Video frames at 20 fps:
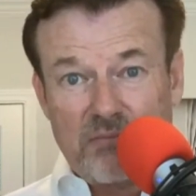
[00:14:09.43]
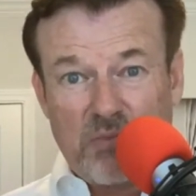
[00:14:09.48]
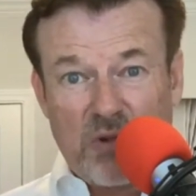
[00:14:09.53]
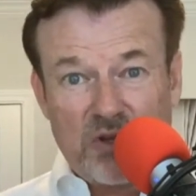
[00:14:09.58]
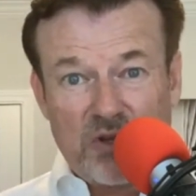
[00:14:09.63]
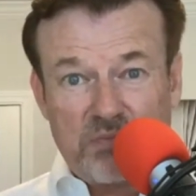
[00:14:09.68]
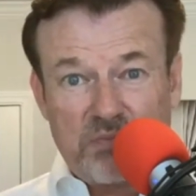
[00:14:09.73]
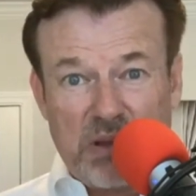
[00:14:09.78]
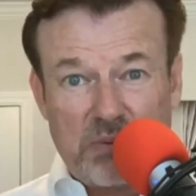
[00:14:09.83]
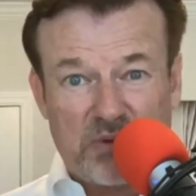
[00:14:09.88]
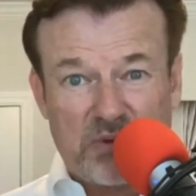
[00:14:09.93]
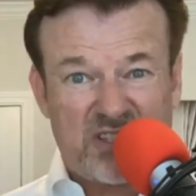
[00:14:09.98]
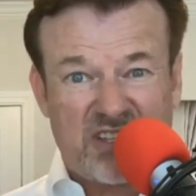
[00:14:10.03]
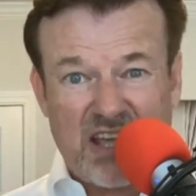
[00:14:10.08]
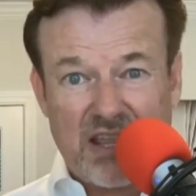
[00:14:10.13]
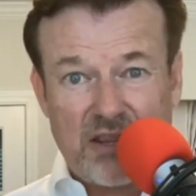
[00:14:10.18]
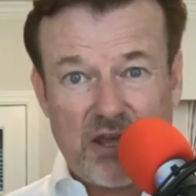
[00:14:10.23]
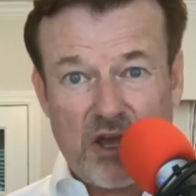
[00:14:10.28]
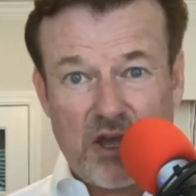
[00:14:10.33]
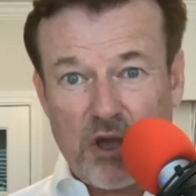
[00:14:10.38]
Most people
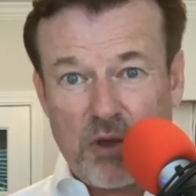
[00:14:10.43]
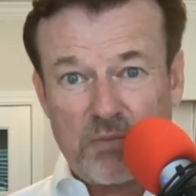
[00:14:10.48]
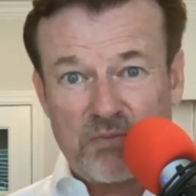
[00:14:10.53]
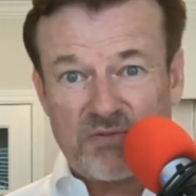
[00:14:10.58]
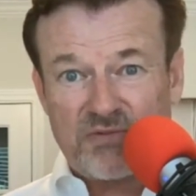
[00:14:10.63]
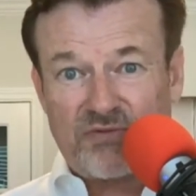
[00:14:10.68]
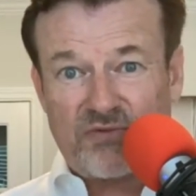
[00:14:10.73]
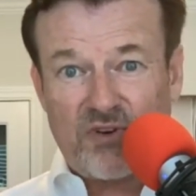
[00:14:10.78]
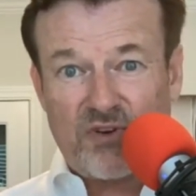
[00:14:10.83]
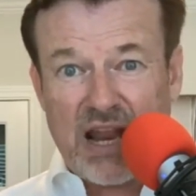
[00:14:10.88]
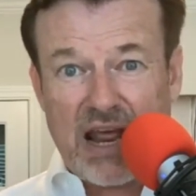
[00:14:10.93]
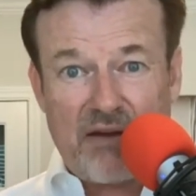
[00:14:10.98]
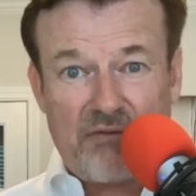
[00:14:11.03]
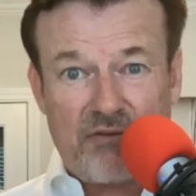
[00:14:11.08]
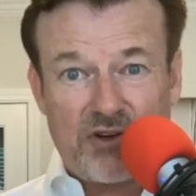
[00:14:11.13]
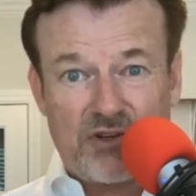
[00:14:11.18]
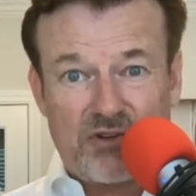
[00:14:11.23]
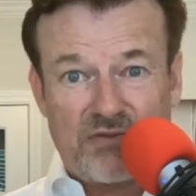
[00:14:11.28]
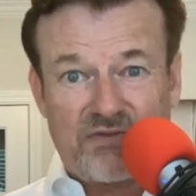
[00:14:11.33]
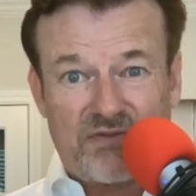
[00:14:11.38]
stay in their homes for an
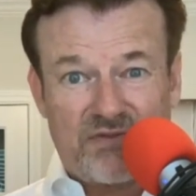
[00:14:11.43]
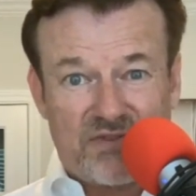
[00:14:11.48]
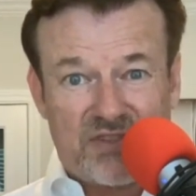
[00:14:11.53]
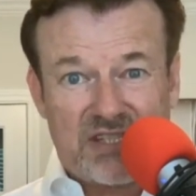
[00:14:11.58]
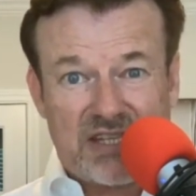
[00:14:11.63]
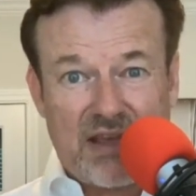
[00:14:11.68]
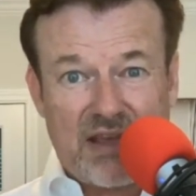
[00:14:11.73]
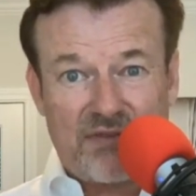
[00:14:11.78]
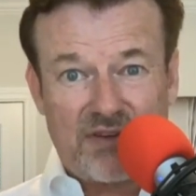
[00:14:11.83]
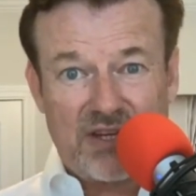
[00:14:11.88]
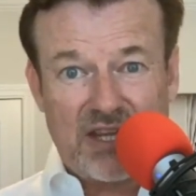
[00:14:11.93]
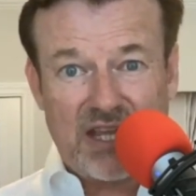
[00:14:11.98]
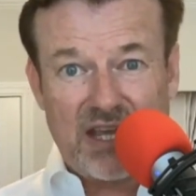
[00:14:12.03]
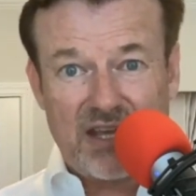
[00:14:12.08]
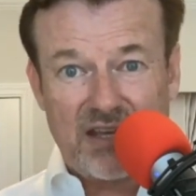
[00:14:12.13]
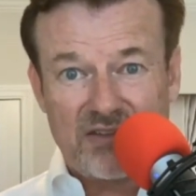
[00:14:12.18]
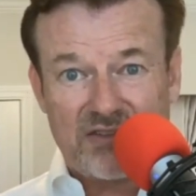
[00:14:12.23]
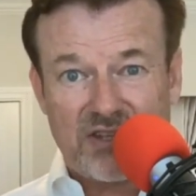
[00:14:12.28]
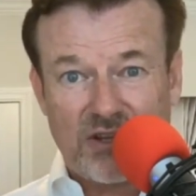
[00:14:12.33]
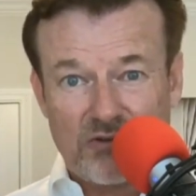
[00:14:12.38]
average of seven
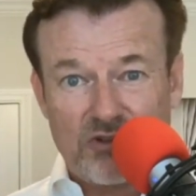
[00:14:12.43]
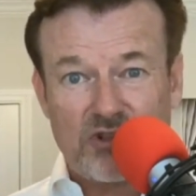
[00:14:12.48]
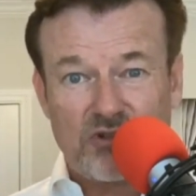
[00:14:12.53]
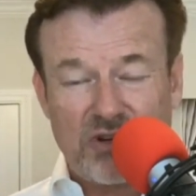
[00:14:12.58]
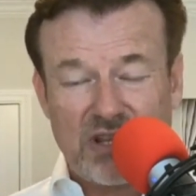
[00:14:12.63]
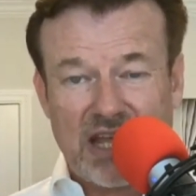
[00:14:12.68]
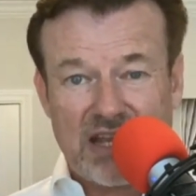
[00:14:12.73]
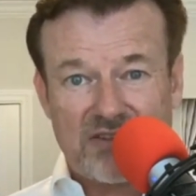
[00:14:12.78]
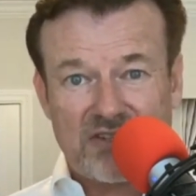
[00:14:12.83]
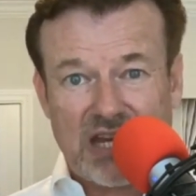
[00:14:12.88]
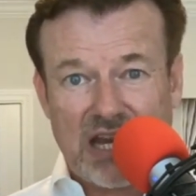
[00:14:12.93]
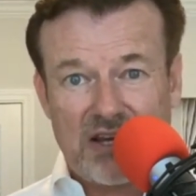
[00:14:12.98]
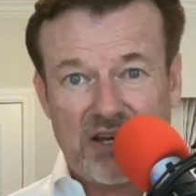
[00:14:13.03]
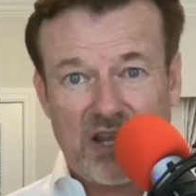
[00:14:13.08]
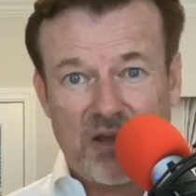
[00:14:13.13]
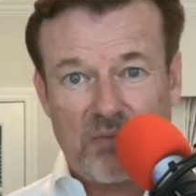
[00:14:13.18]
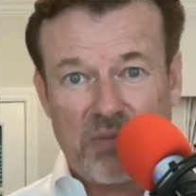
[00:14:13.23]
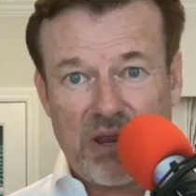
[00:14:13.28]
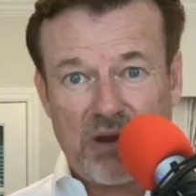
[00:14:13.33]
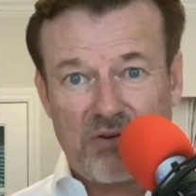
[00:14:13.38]
years. So during that
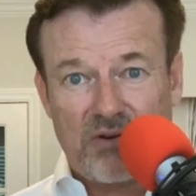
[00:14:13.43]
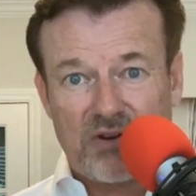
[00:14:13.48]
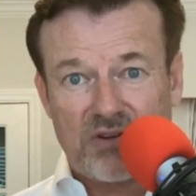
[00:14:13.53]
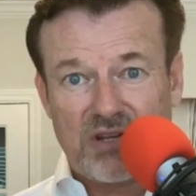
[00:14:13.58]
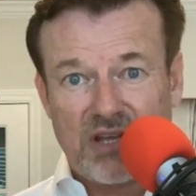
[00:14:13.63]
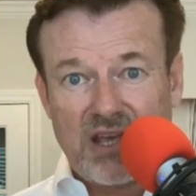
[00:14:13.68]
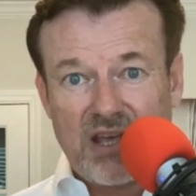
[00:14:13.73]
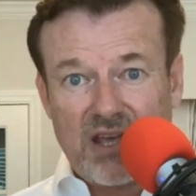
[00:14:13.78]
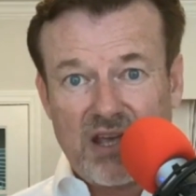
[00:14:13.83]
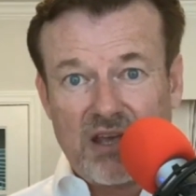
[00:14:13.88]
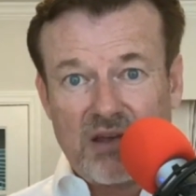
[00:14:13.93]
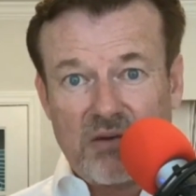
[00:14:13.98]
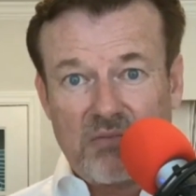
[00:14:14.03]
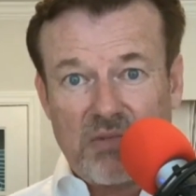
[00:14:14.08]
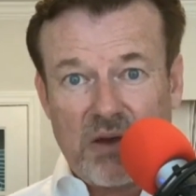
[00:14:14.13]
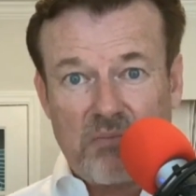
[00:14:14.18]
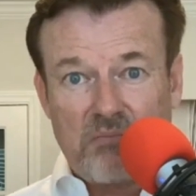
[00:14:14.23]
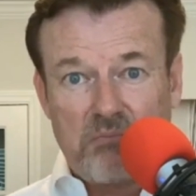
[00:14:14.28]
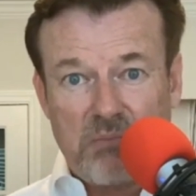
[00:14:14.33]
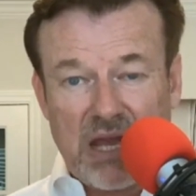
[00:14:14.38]
ten-year period,
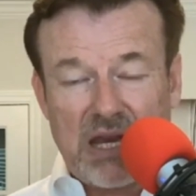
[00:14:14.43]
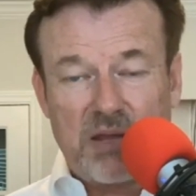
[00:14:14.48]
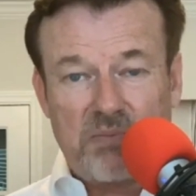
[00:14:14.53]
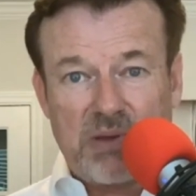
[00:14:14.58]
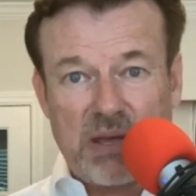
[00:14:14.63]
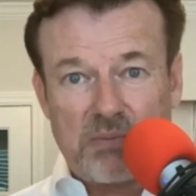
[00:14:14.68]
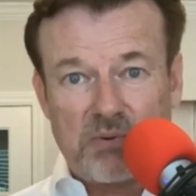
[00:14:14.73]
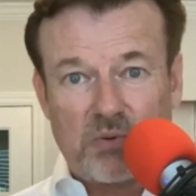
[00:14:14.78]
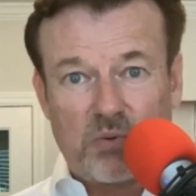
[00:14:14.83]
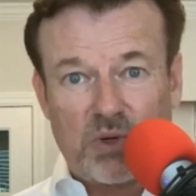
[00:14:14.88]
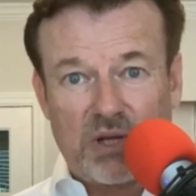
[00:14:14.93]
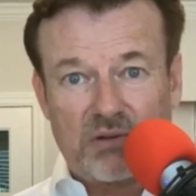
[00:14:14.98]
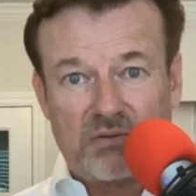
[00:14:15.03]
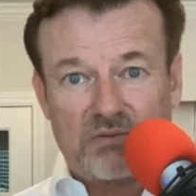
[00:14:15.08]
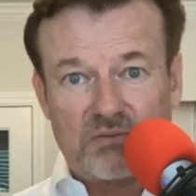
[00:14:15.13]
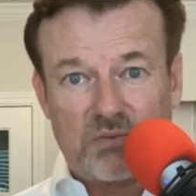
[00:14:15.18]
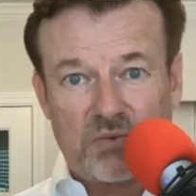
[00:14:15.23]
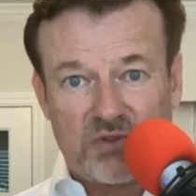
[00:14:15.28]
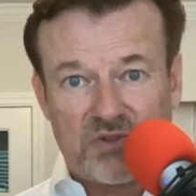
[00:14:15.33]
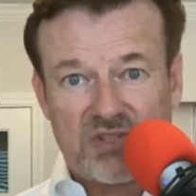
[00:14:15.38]
Uh, many people will,
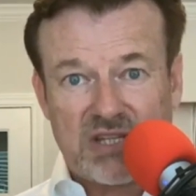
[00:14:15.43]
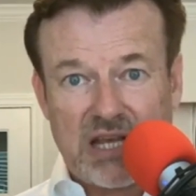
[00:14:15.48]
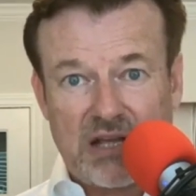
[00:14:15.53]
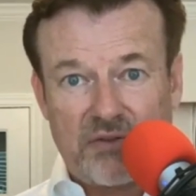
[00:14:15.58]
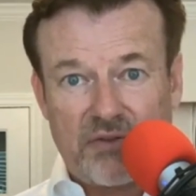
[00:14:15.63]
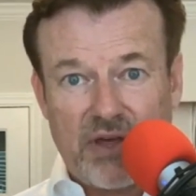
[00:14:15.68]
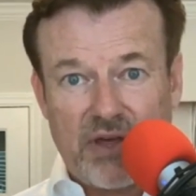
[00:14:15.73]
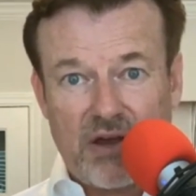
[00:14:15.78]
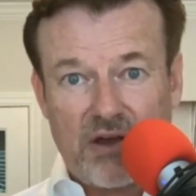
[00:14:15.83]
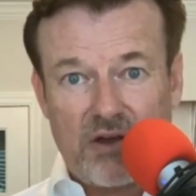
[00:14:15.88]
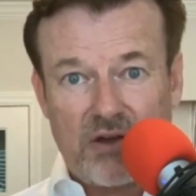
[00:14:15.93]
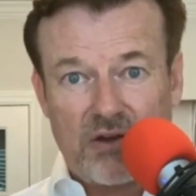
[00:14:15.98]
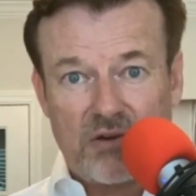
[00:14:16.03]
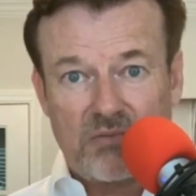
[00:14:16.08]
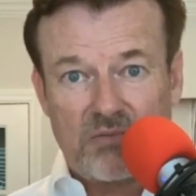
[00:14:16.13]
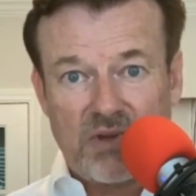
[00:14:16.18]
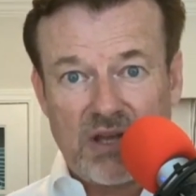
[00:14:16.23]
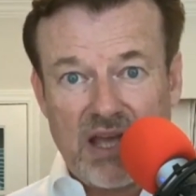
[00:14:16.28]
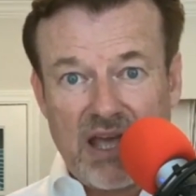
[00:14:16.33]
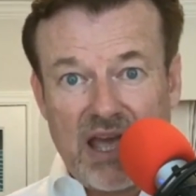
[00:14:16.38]
will sell their
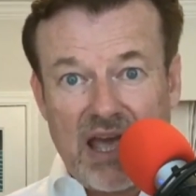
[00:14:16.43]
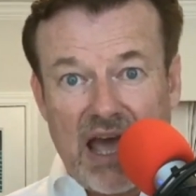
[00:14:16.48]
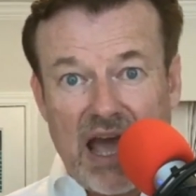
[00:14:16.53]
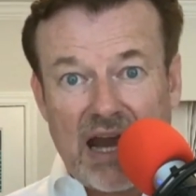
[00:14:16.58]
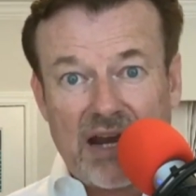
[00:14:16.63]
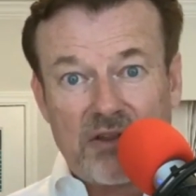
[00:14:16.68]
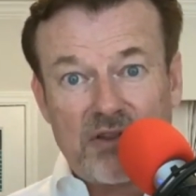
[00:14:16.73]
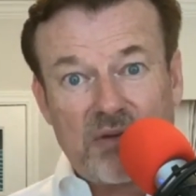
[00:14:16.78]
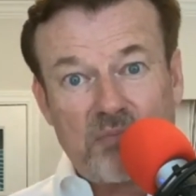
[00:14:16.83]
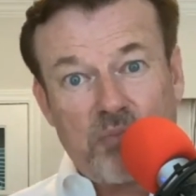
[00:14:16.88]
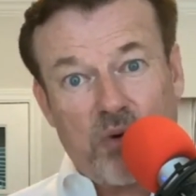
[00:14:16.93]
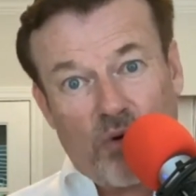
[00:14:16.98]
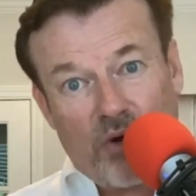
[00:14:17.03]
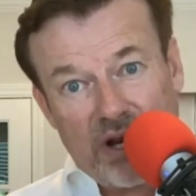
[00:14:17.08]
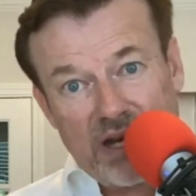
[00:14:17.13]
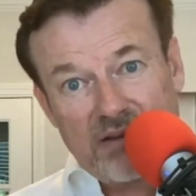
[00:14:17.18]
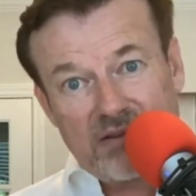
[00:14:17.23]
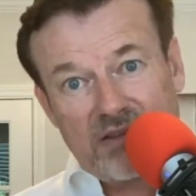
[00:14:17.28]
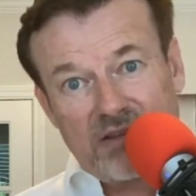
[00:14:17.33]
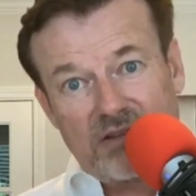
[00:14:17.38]
home. And at the
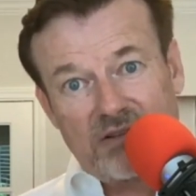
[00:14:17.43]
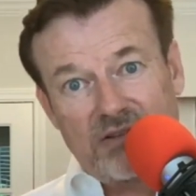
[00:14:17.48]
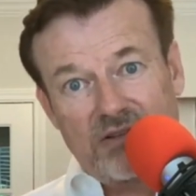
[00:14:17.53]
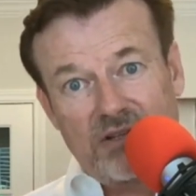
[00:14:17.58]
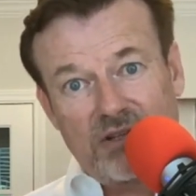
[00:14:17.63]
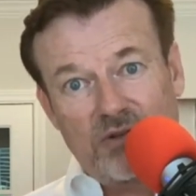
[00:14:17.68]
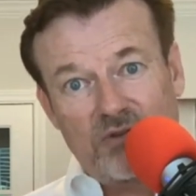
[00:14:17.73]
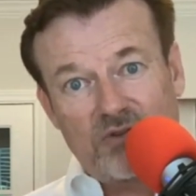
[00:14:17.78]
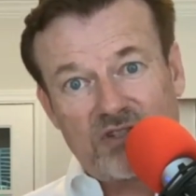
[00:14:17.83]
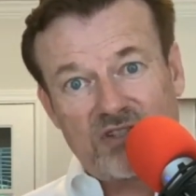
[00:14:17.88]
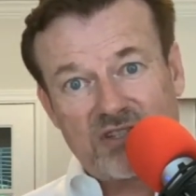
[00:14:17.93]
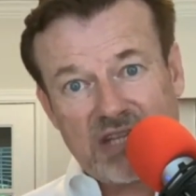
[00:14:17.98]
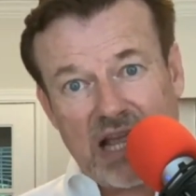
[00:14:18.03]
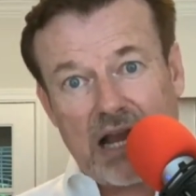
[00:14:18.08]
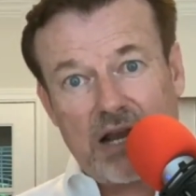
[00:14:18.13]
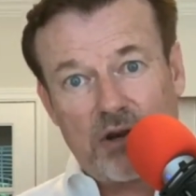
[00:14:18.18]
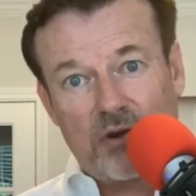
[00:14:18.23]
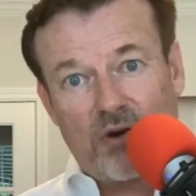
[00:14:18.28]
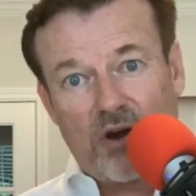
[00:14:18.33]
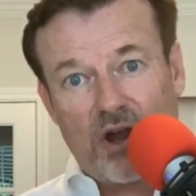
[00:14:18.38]
point that you
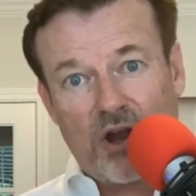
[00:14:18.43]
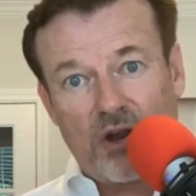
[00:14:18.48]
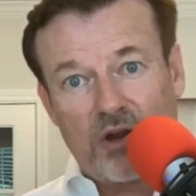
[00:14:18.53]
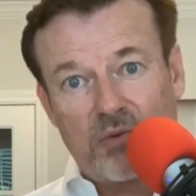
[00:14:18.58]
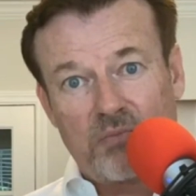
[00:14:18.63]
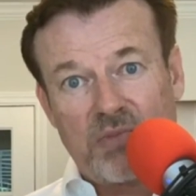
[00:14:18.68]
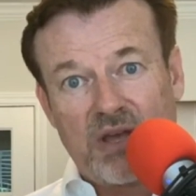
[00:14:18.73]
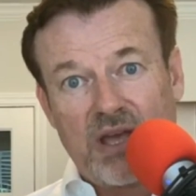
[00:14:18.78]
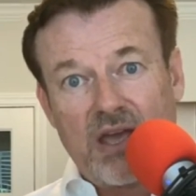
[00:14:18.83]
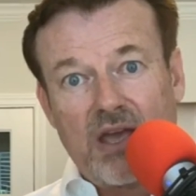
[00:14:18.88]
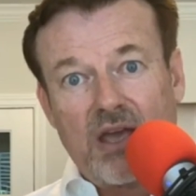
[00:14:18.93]
sell your home,